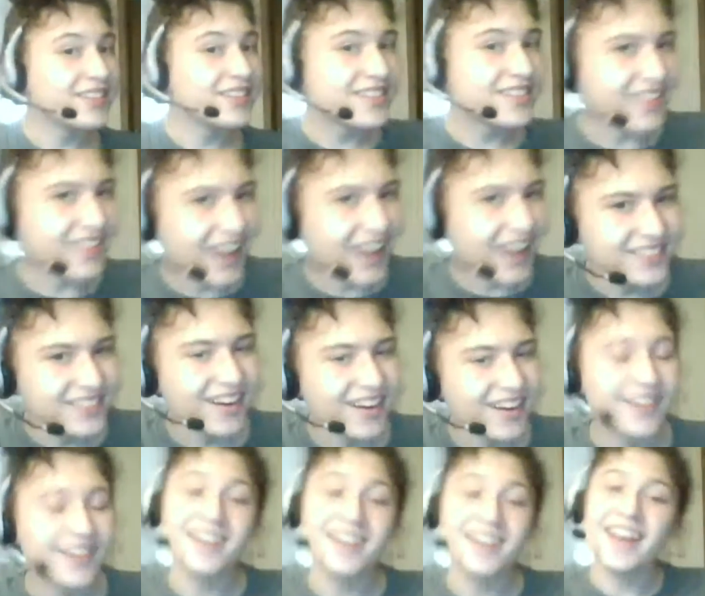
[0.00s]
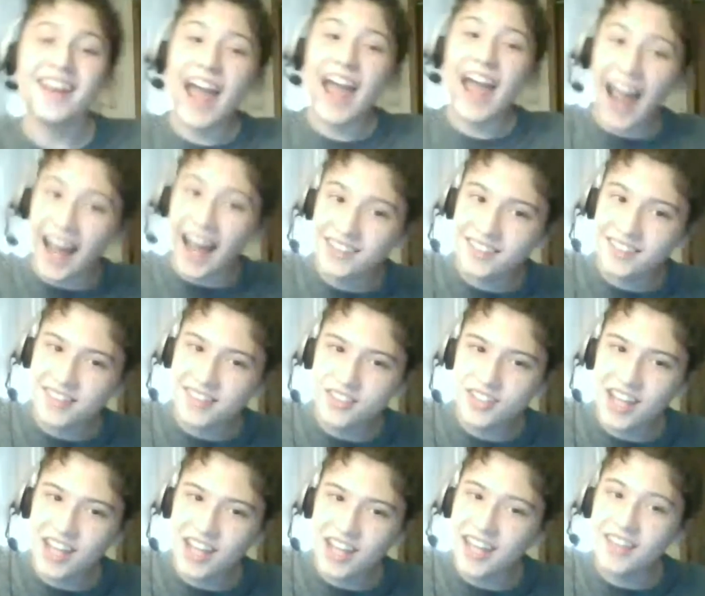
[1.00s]
Soundgarden, Alice in
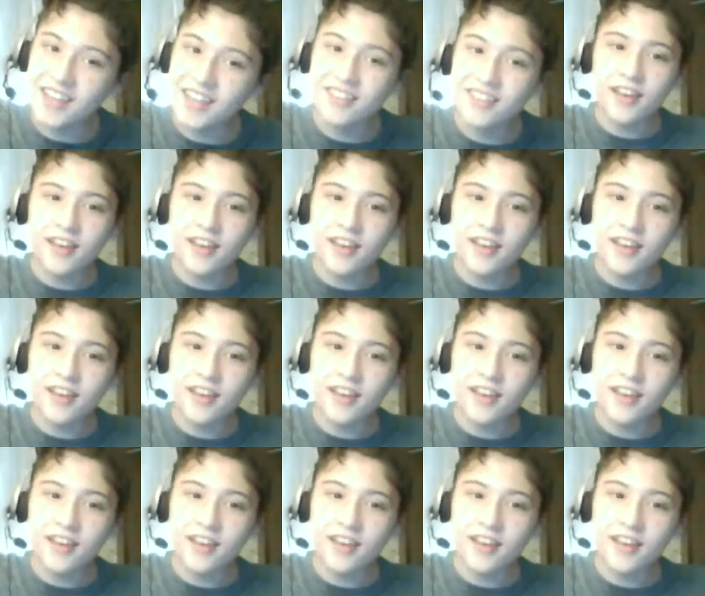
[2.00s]
Chains,